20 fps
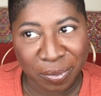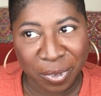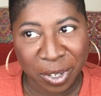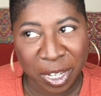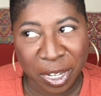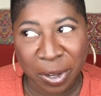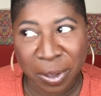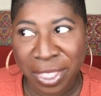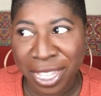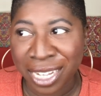
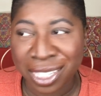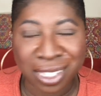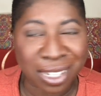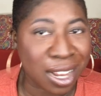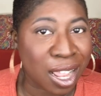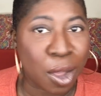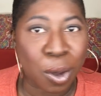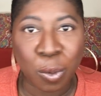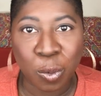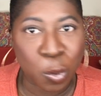You know, that's
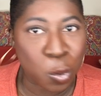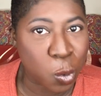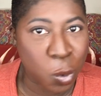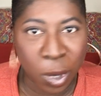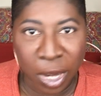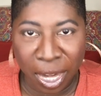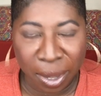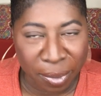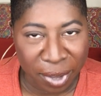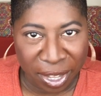not
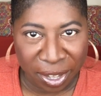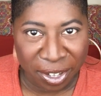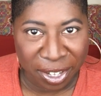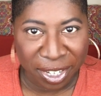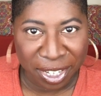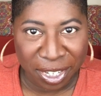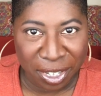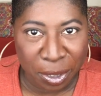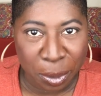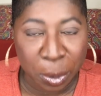what I'm here to
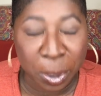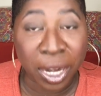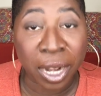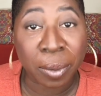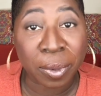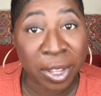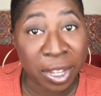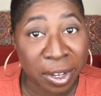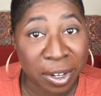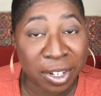do. What
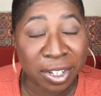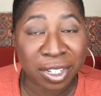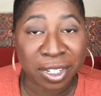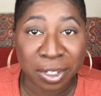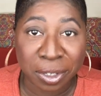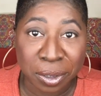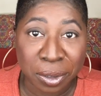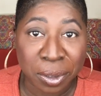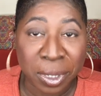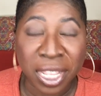I'm here to
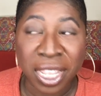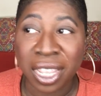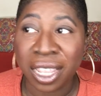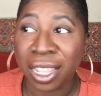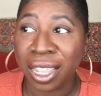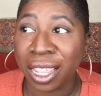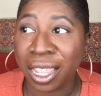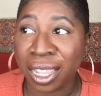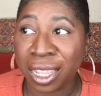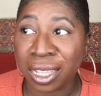do
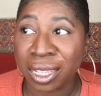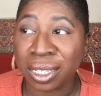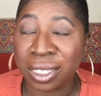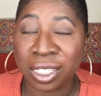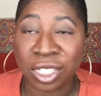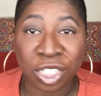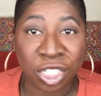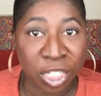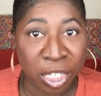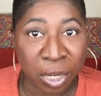is
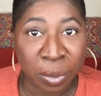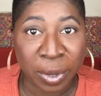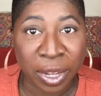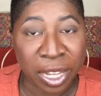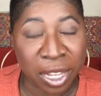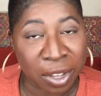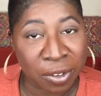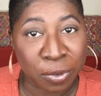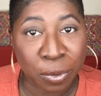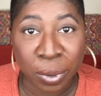to share my
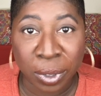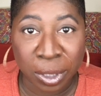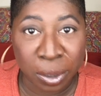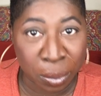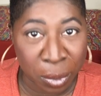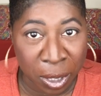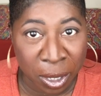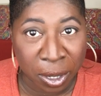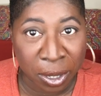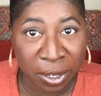gift with the
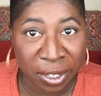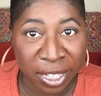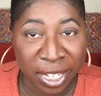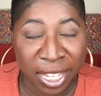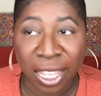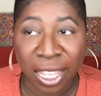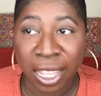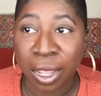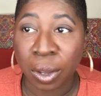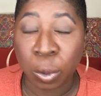world.
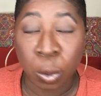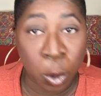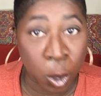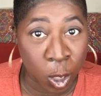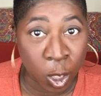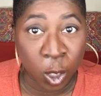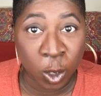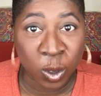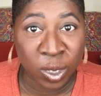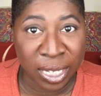And one
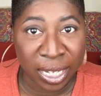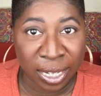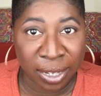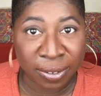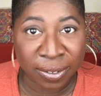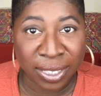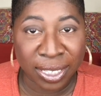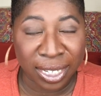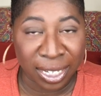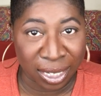of those
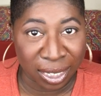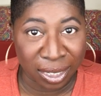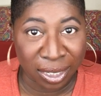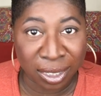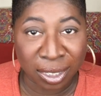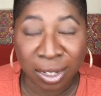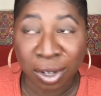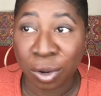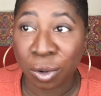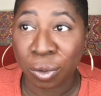gifts
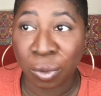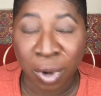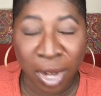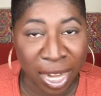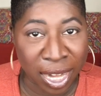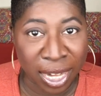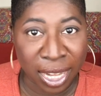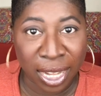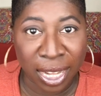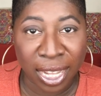is
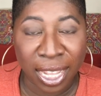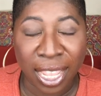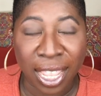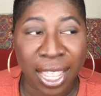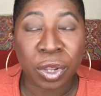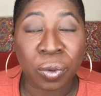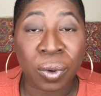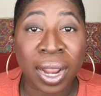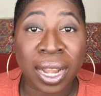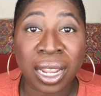writing.
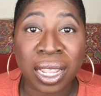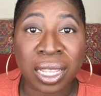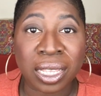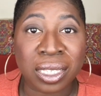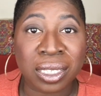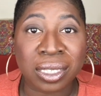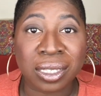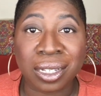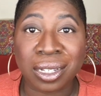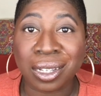Writing
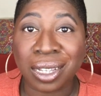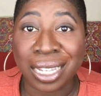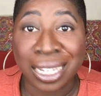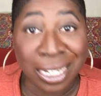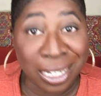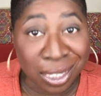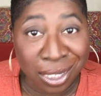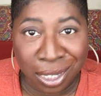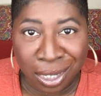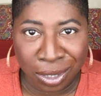is
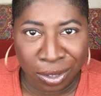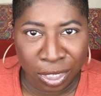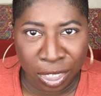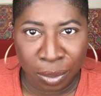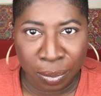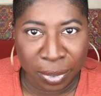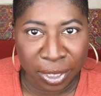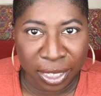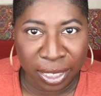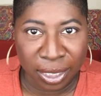easy
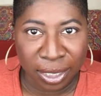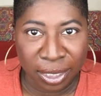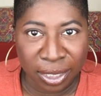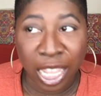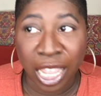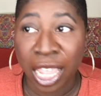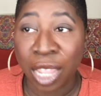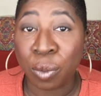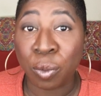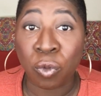to me.
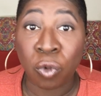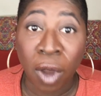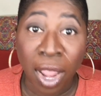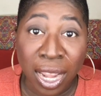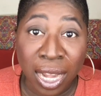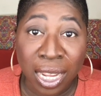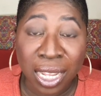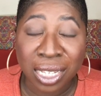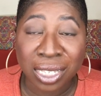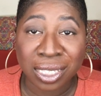And
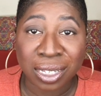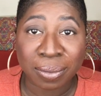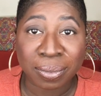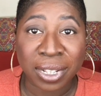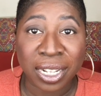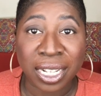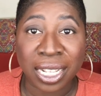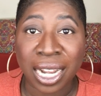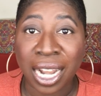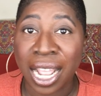writing is
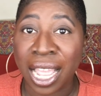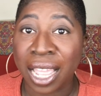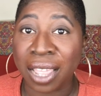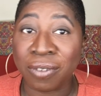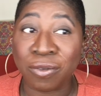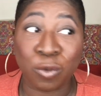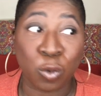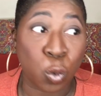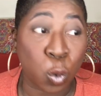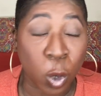something that
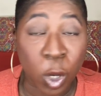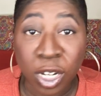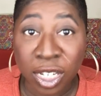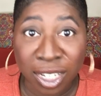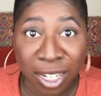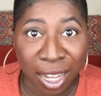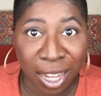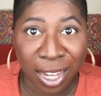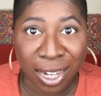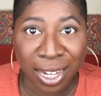I've worked
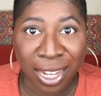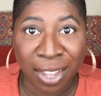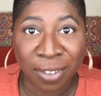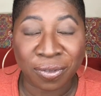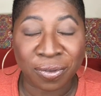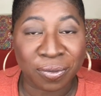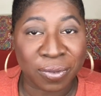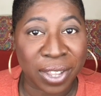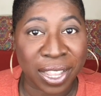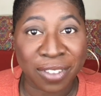on.
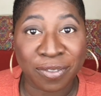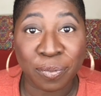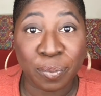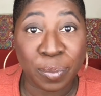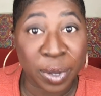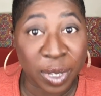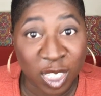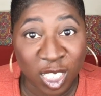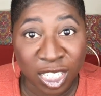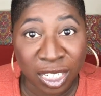I've, I've
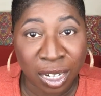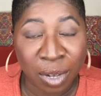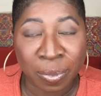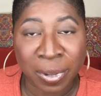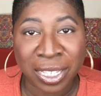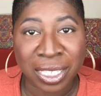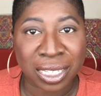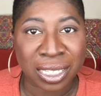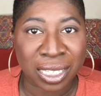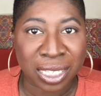built it up
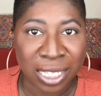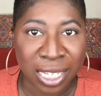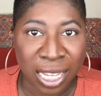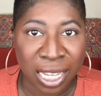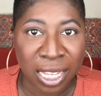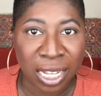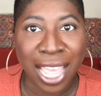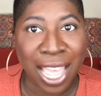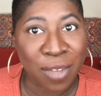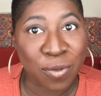as a
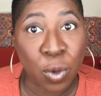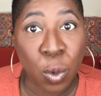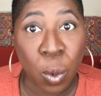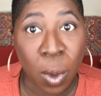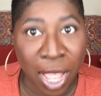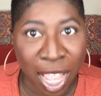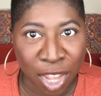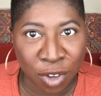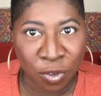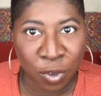skill. I have a
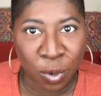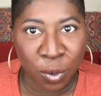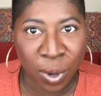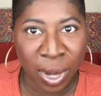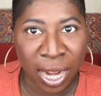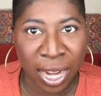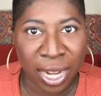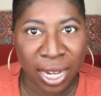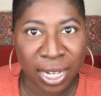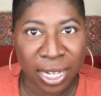wide
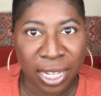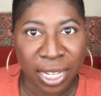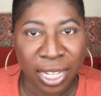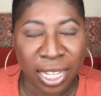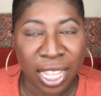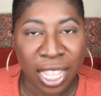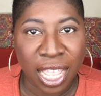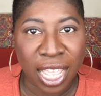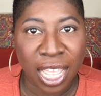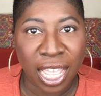variety
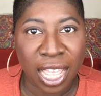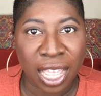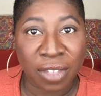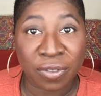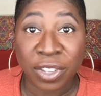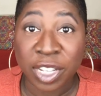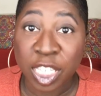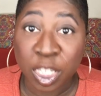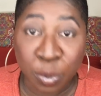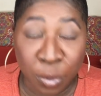of
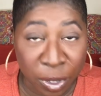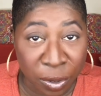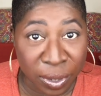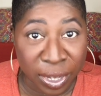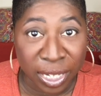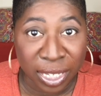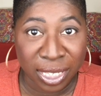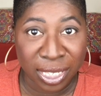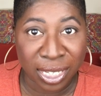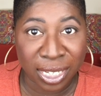
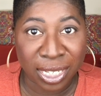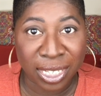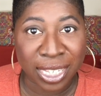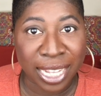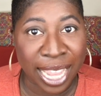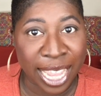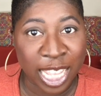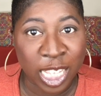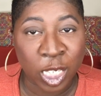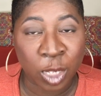experiences
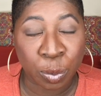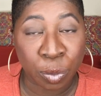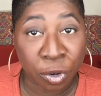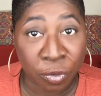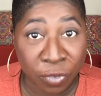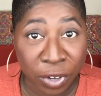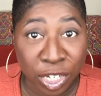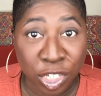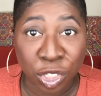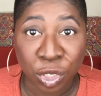as a
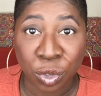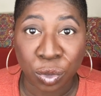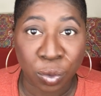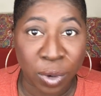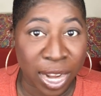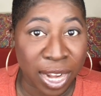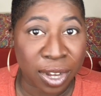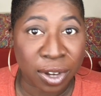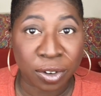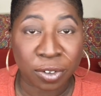professional
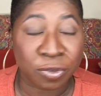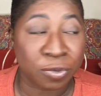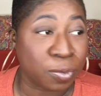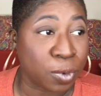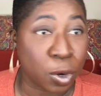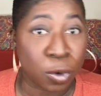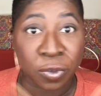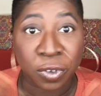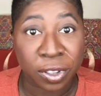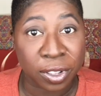writer
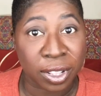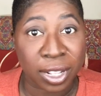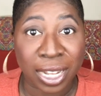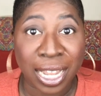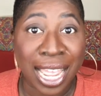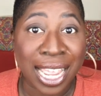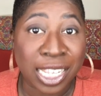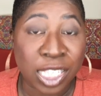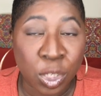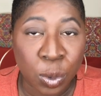over the
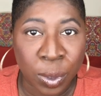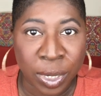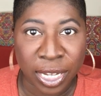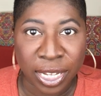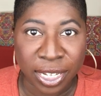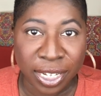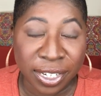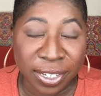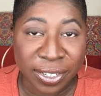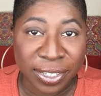last 20
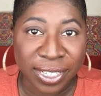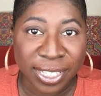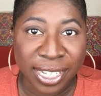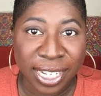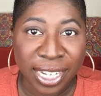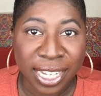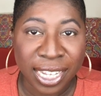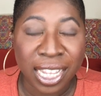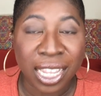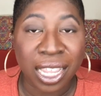years.
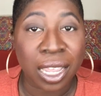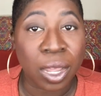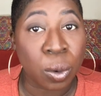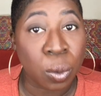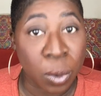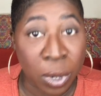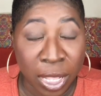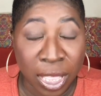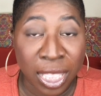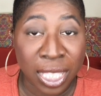And
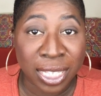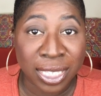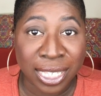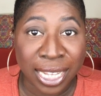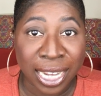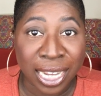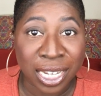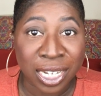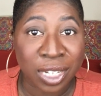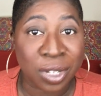one of the things I
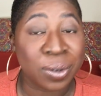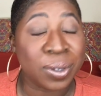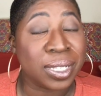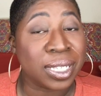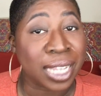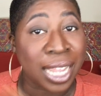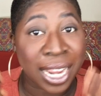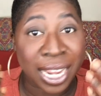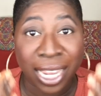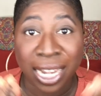can do is
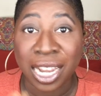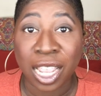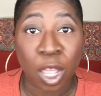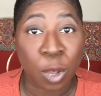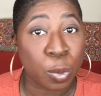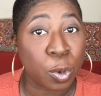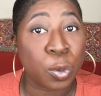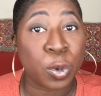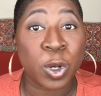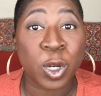I can
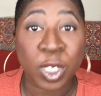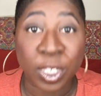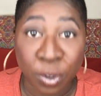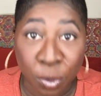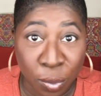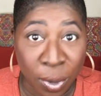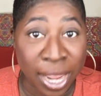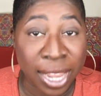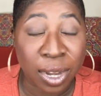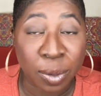help a person
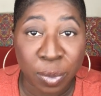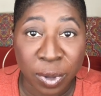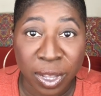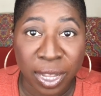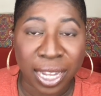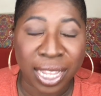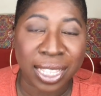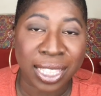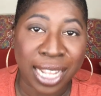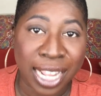write a book,
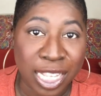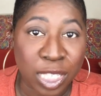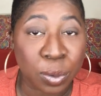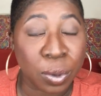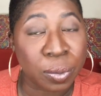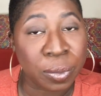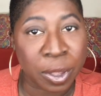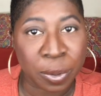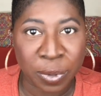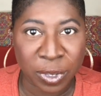and that's
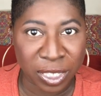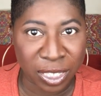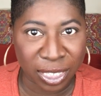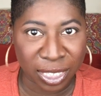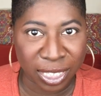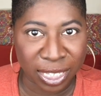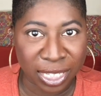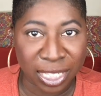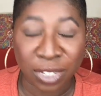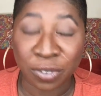what my
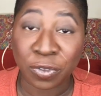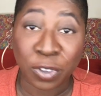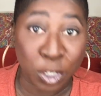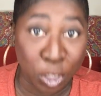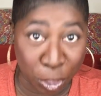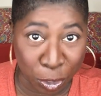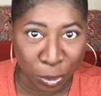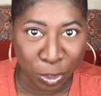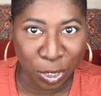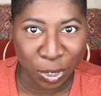business is if you
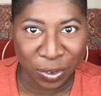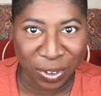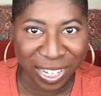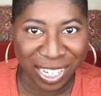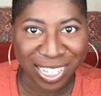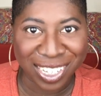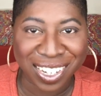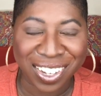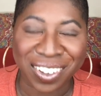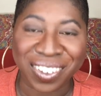don't
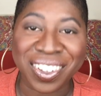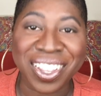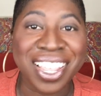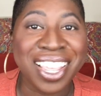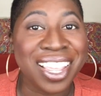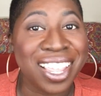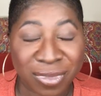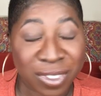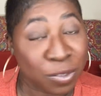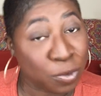already know.
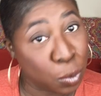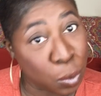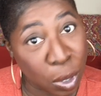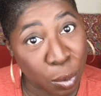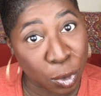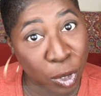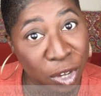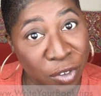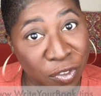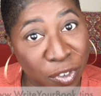If you want
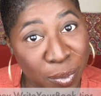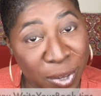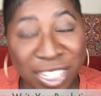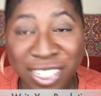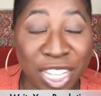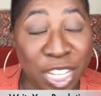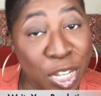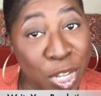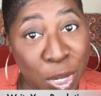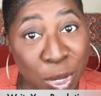more
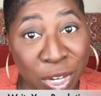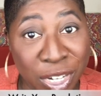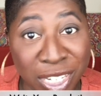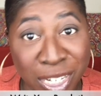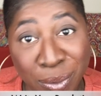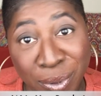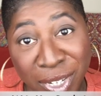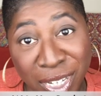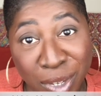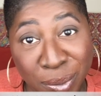information, you can go to
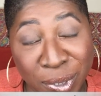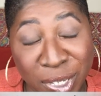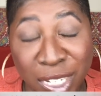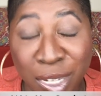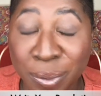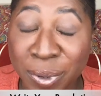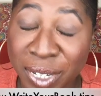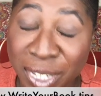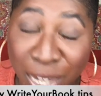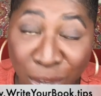
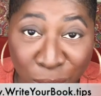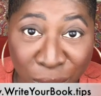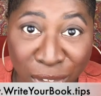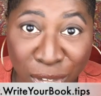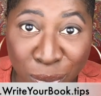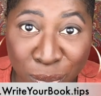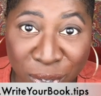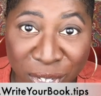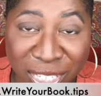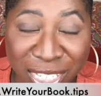
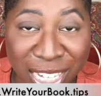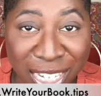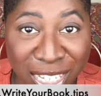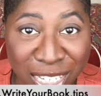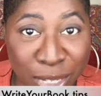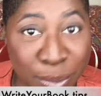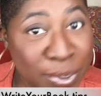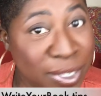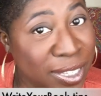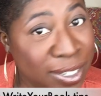
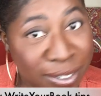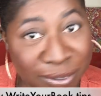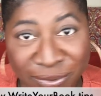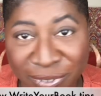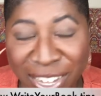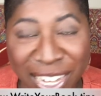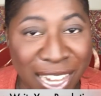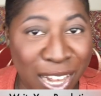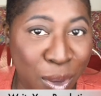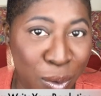www.writeyourbook.tips to
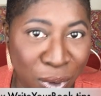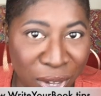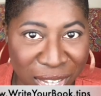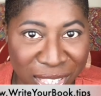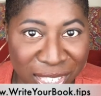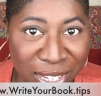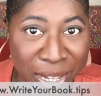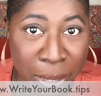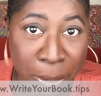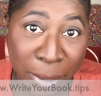find out what
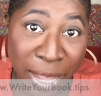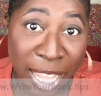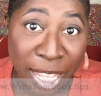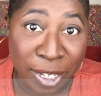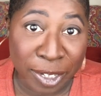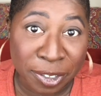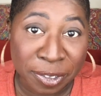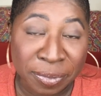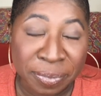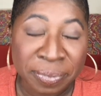it's all about.